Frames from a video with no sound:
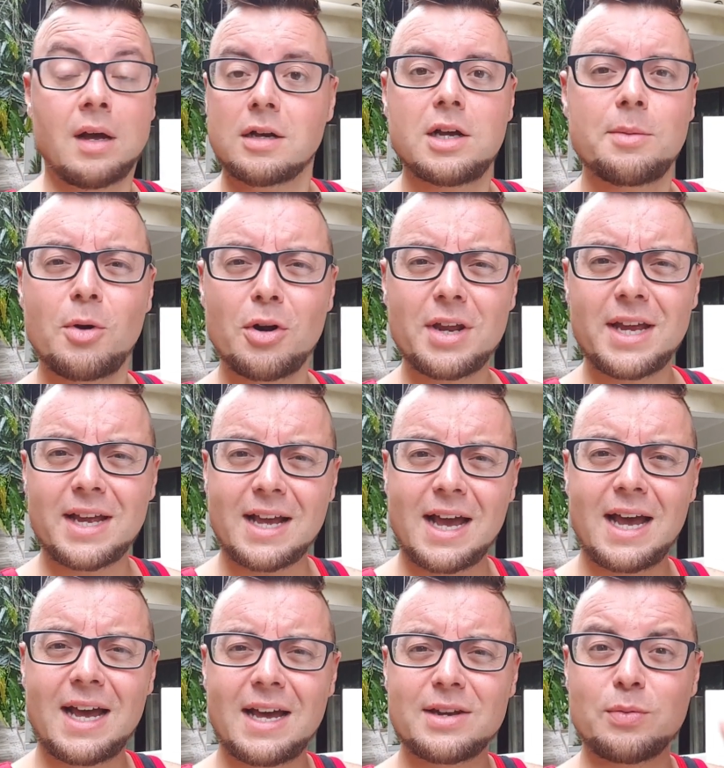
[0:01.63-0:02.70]
Good morning
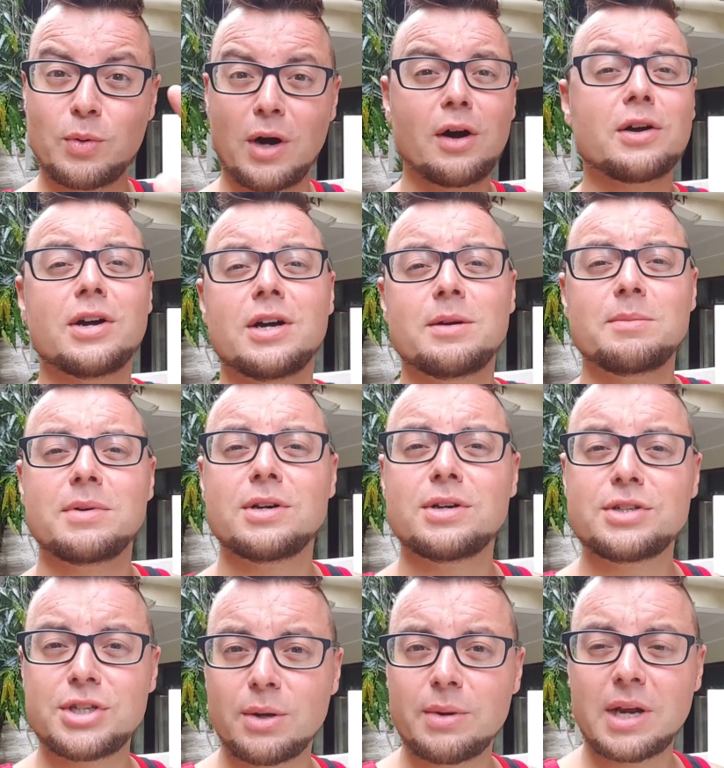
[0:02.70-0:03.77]
and welcome
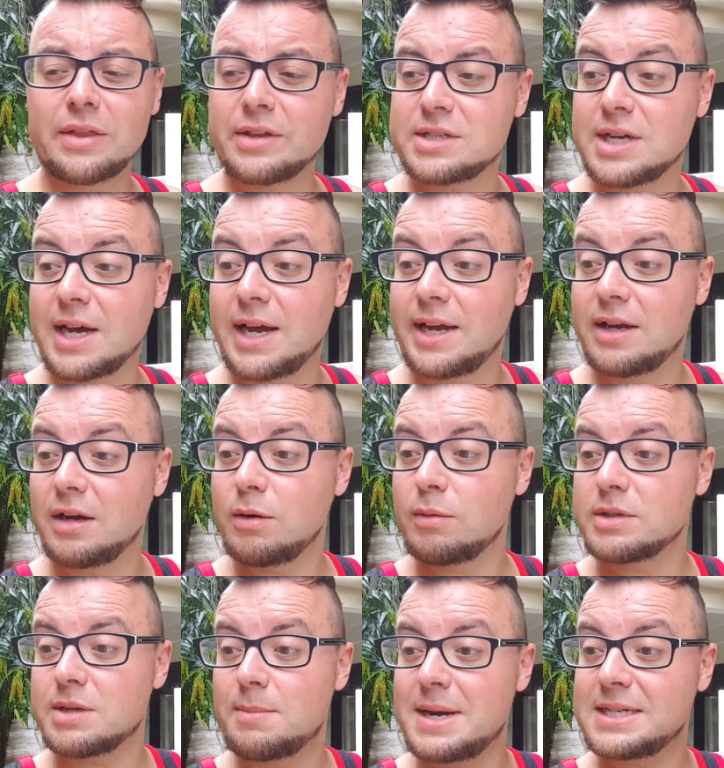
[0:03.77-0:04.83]
to another day. Oh,
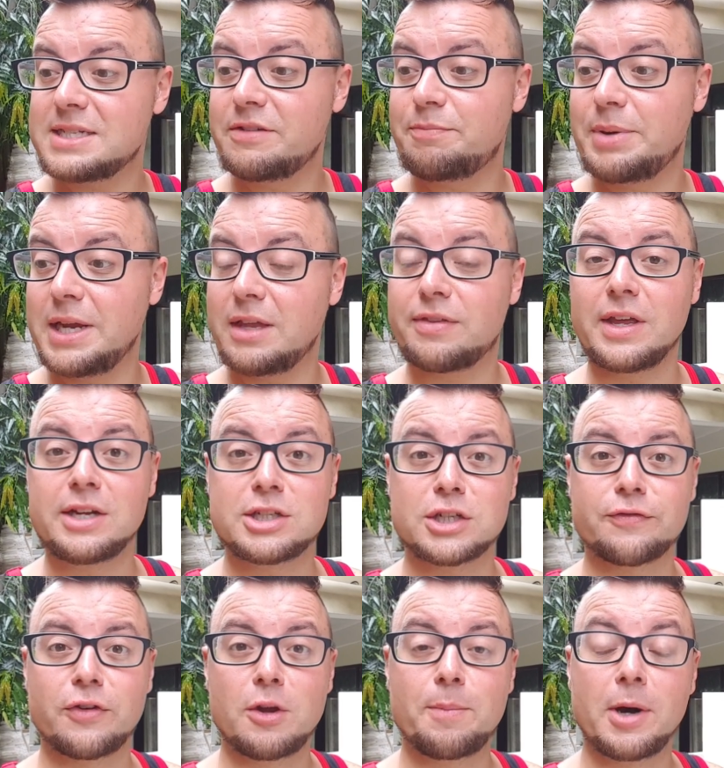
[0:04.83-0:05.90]
it's a massive bee thing
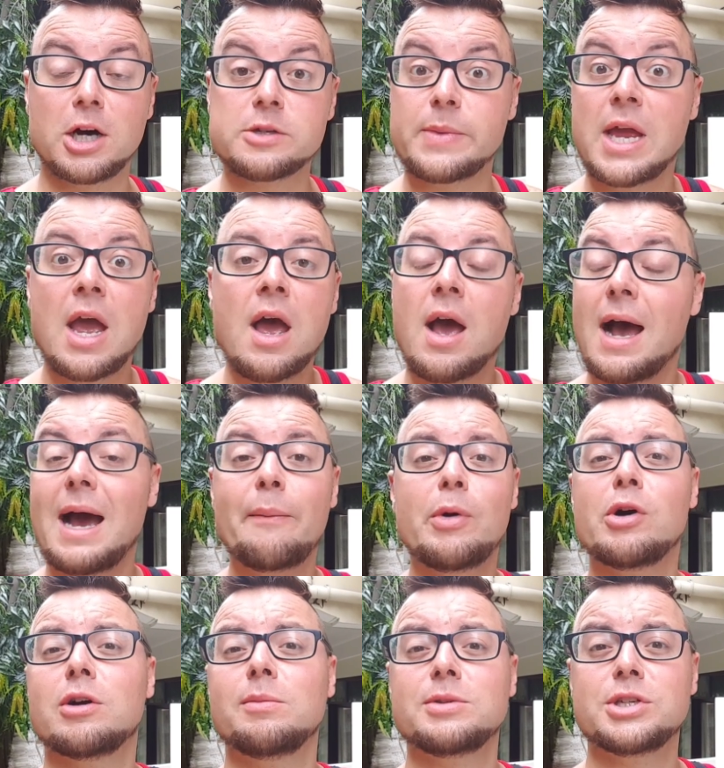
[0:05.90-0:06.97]
just flew past me. And
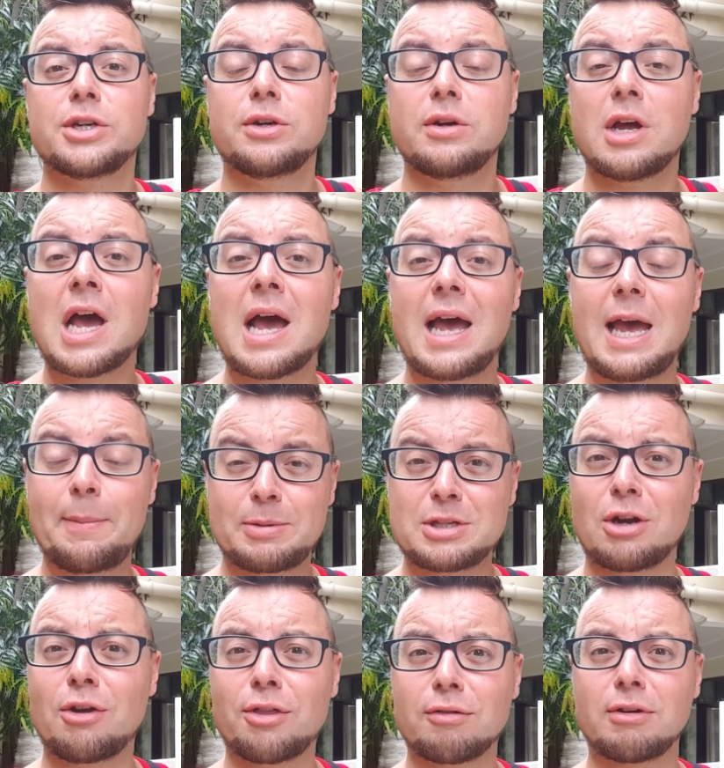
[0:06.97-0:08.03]
welcome to
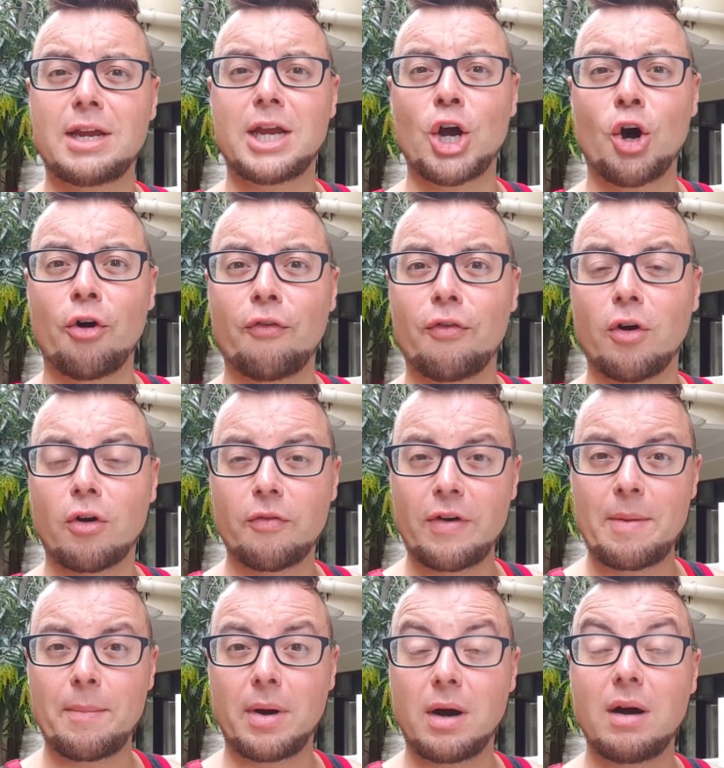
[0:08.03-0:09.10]
episode 3 of
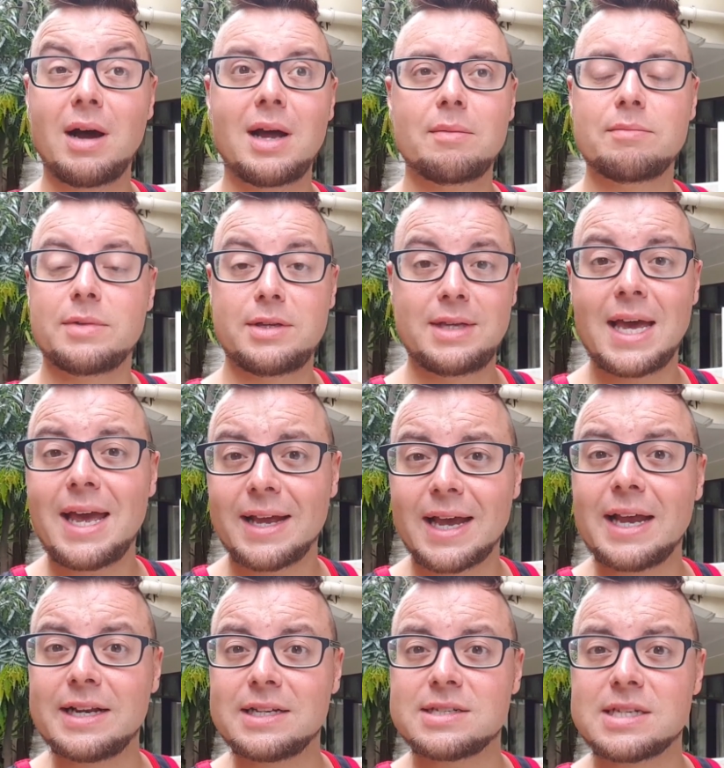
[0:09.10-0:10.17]
Vlogvember. I am yet
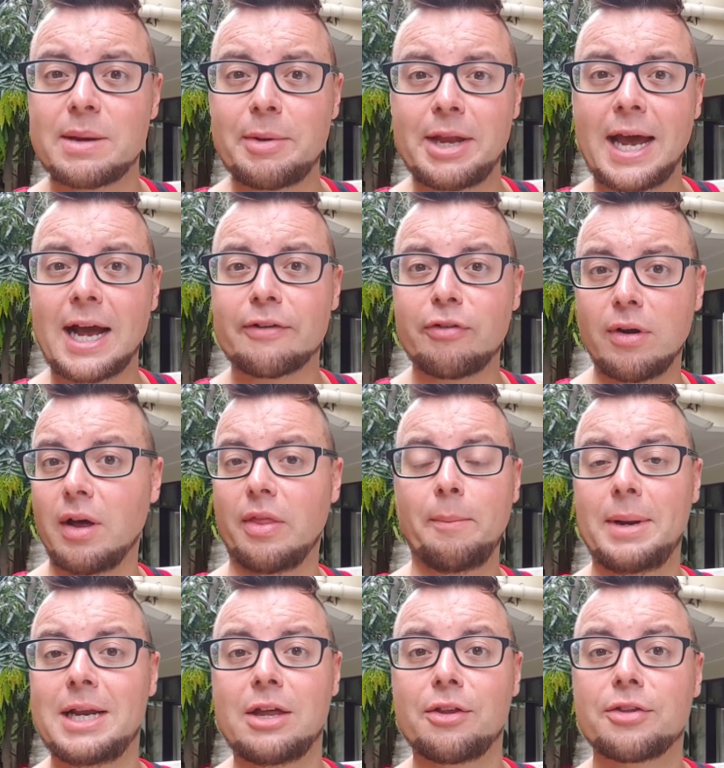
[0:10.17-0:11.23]
again in Seminyak for like the
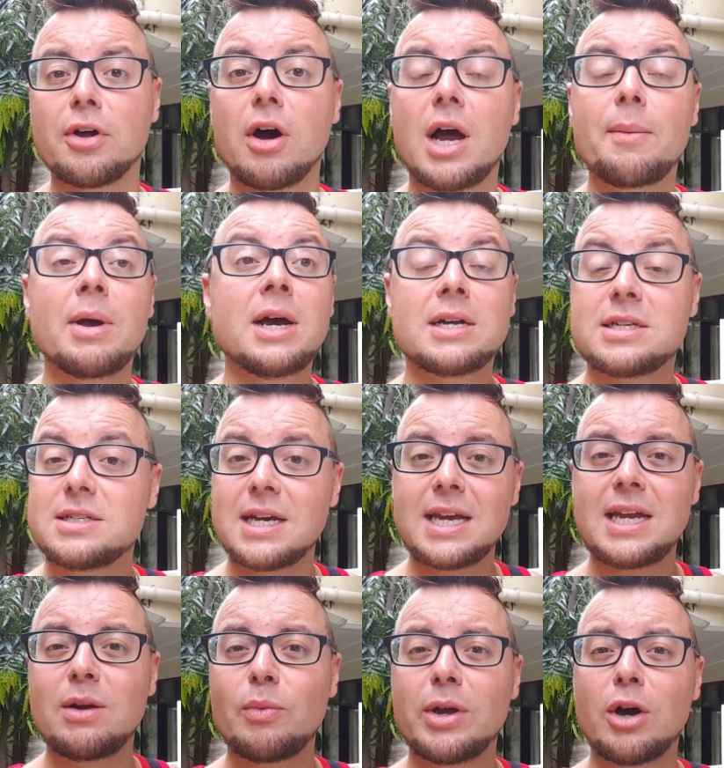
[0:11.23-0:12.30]
millionth time.
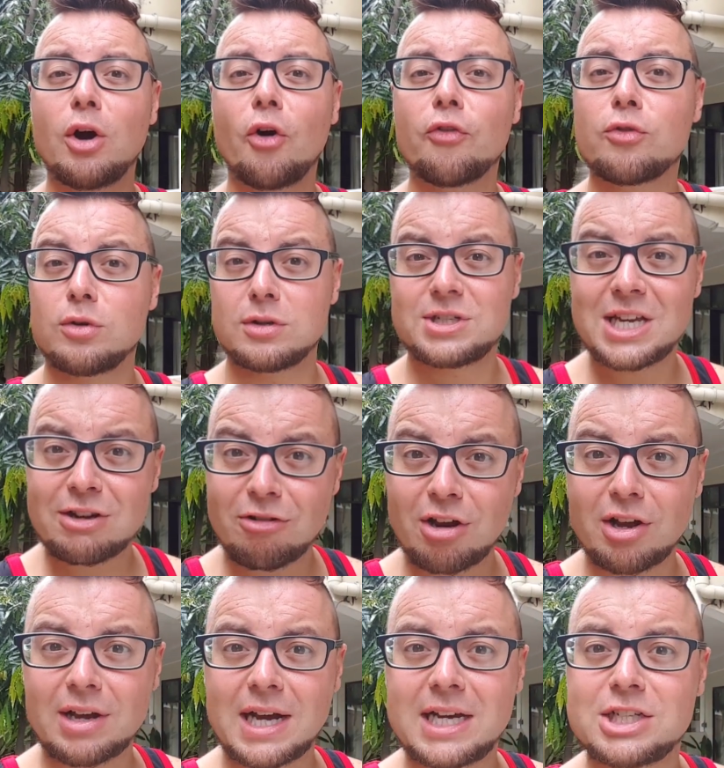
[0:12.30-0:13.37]
Today we are off to a secret
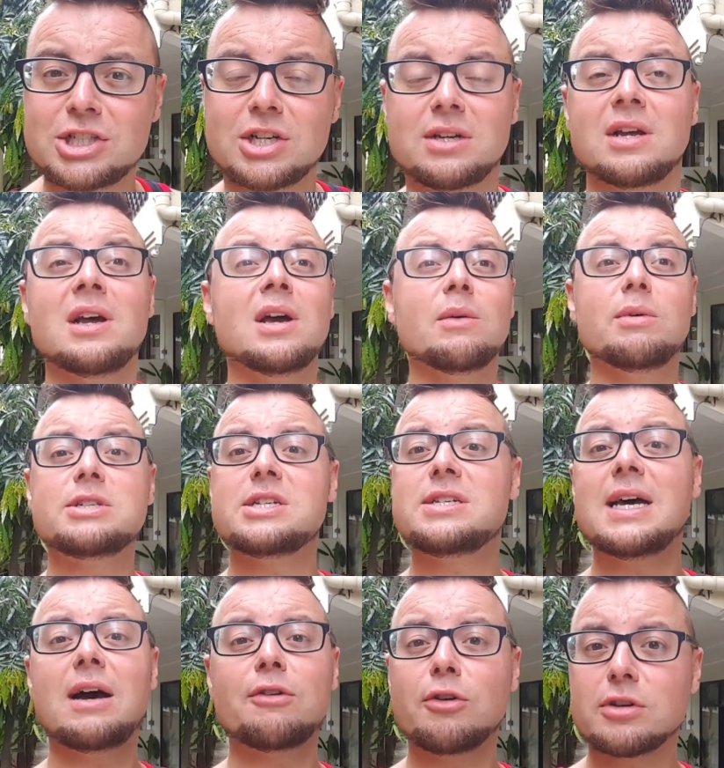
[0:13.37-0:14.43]
location, which is
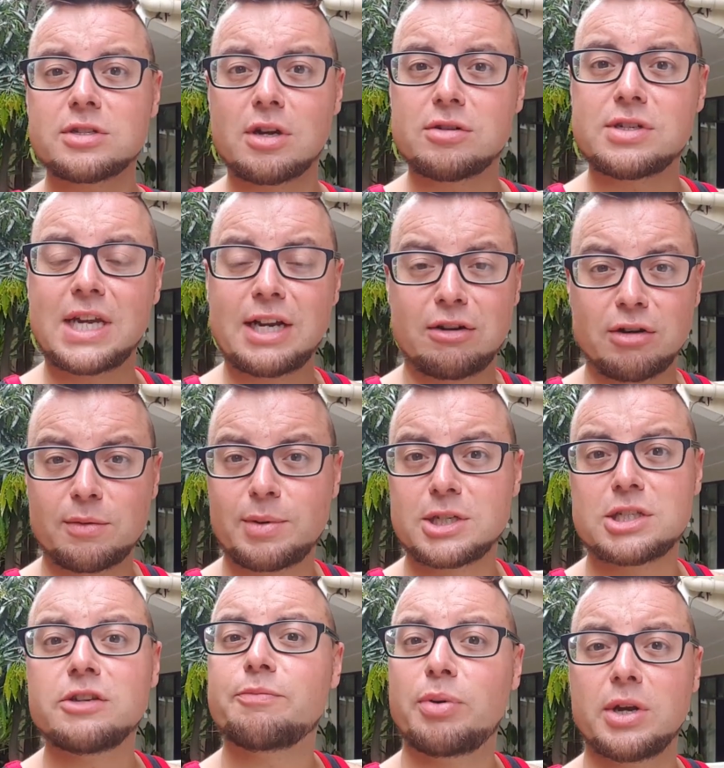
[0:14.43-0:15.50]
now not so secret
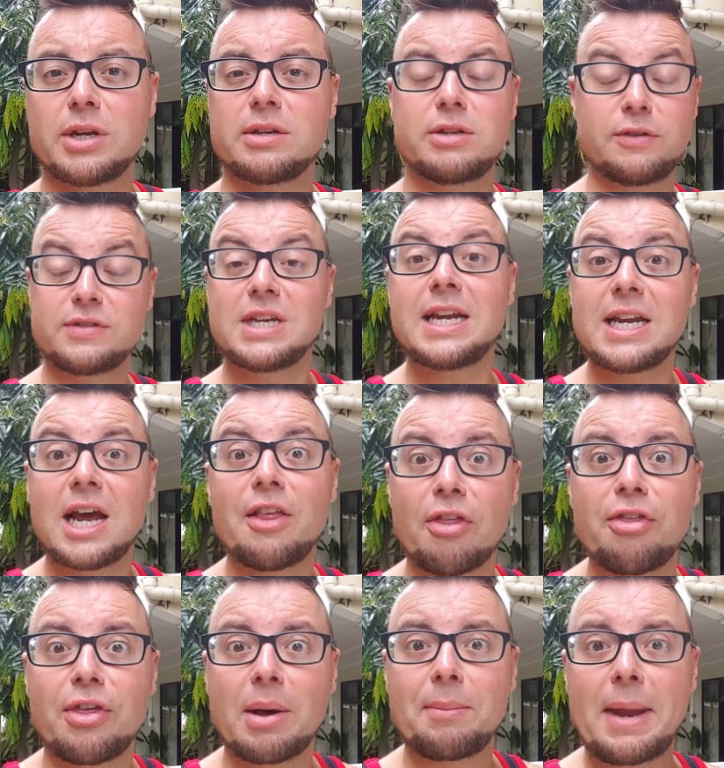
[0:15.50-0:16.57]
because you've seen it in
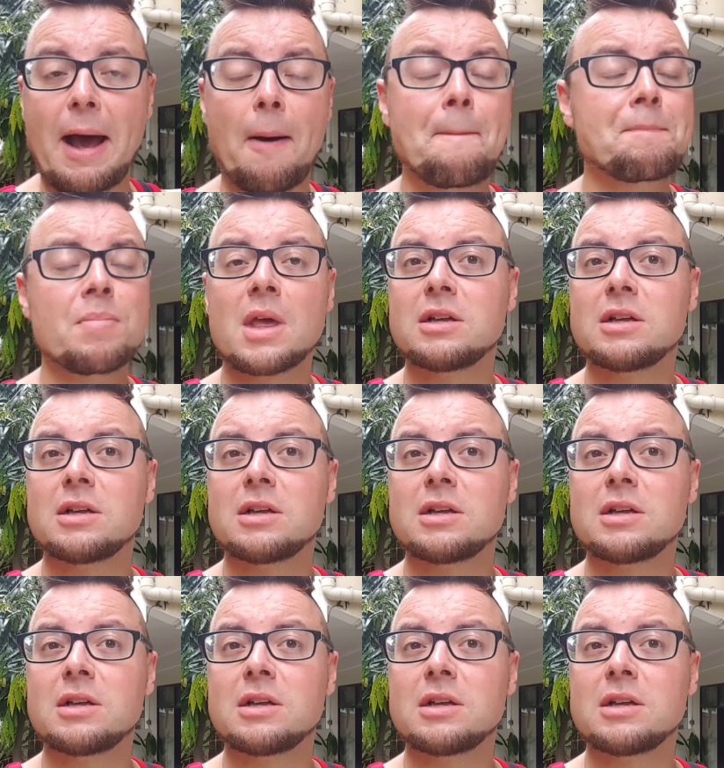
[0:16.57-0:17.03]
the thumbnail.